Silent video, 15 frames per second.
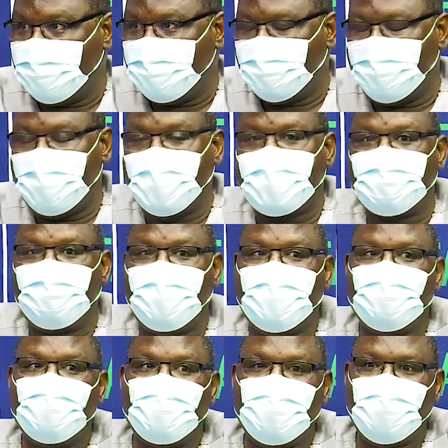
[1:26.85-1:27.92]
and explain
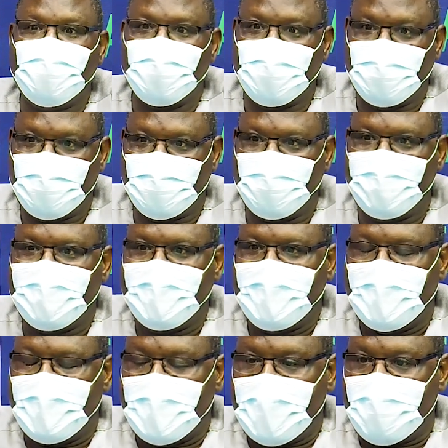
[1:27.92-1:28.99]
to you
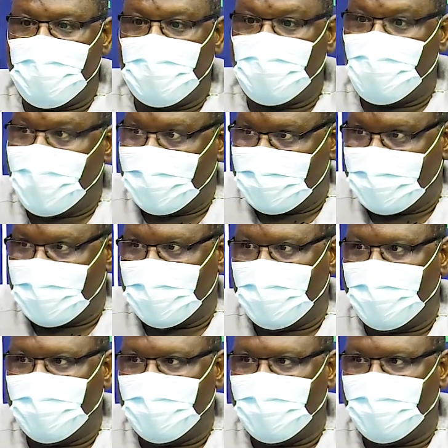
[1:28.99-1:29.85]
about WASCAL,